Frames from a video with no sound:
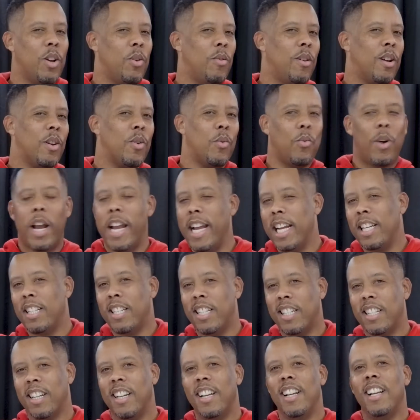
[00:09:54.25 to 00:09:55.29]
We don't want to
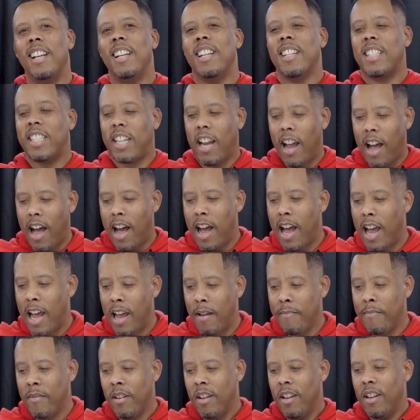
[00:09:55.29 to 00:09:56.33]
waste
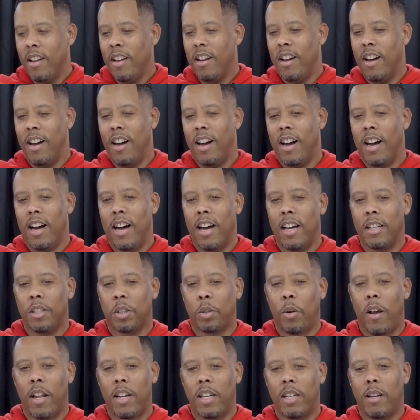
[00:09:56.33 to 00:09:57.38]
time
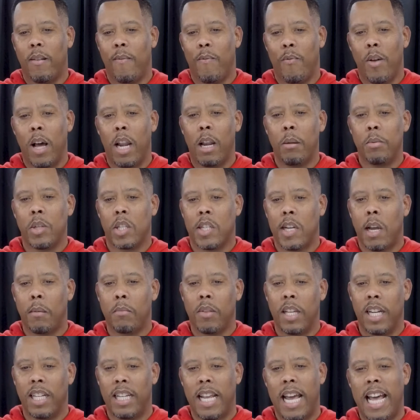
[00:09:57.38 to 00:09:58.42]
trying to develop
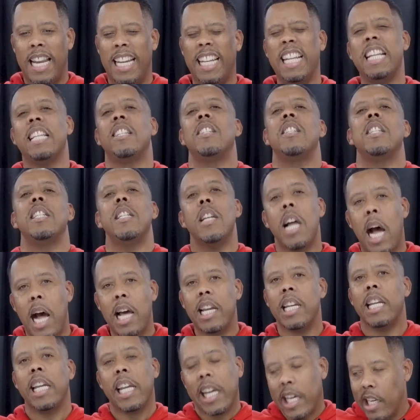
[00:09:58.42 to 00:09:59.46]
something that is
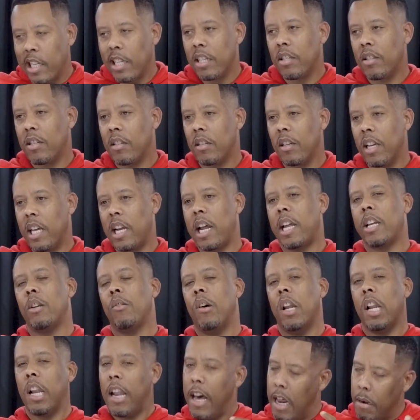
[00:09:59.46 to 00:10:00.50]
not in us. And I
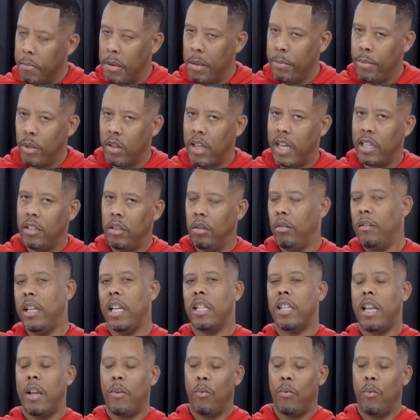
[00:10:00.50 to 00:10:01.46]
know a lot of people that do that.